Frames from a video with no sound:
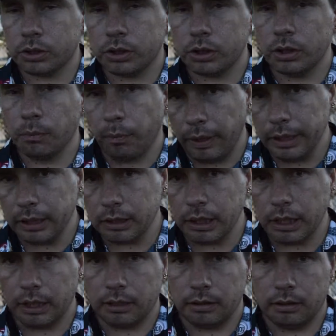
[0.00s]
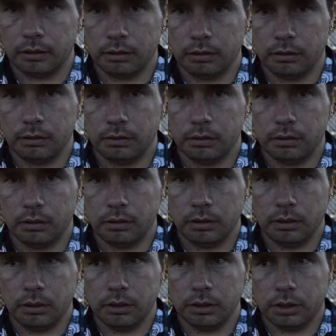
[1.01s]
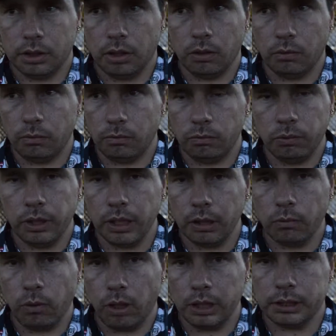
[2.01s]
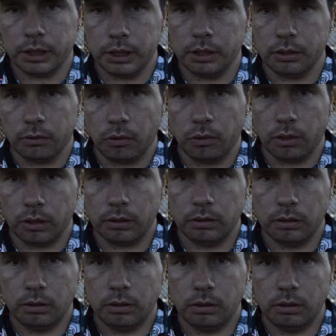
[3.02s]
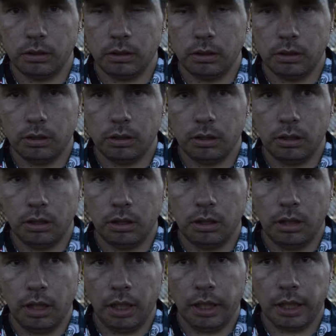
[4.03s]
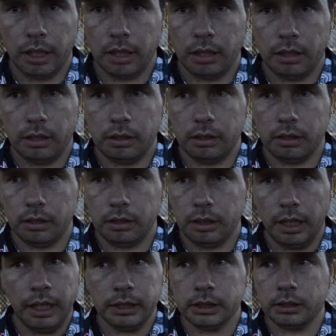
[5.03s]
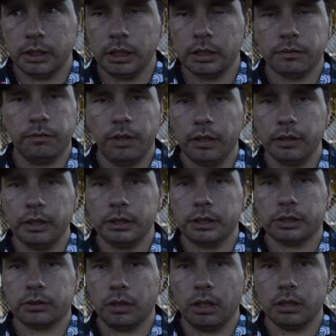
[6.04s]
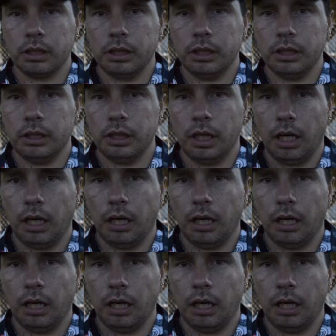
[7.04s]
to the bike lane. So we gotta watch either or. And it's very strongly